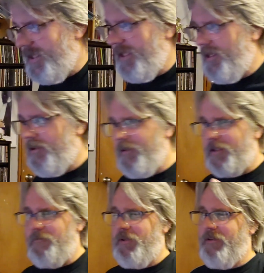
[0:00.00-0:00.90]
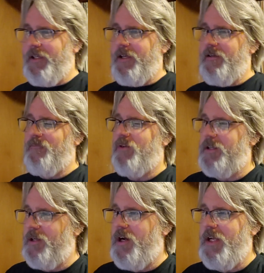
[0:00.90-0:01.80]
sitting here on the computer here and
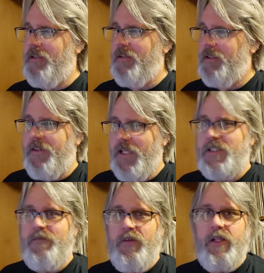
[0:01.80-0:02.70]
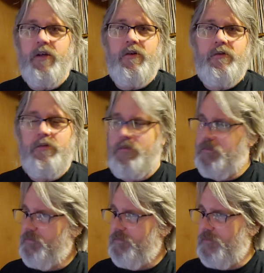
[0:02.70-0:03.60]
working on this video,
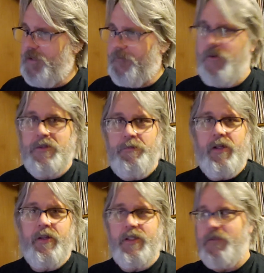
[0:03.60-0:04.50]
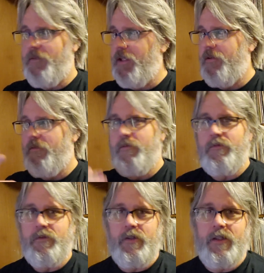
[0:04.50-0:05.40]
the first bit of this video
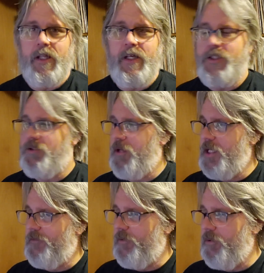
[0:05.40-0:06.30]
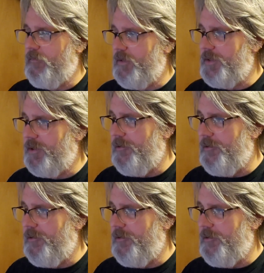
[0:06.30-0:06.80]
that I just transferred over.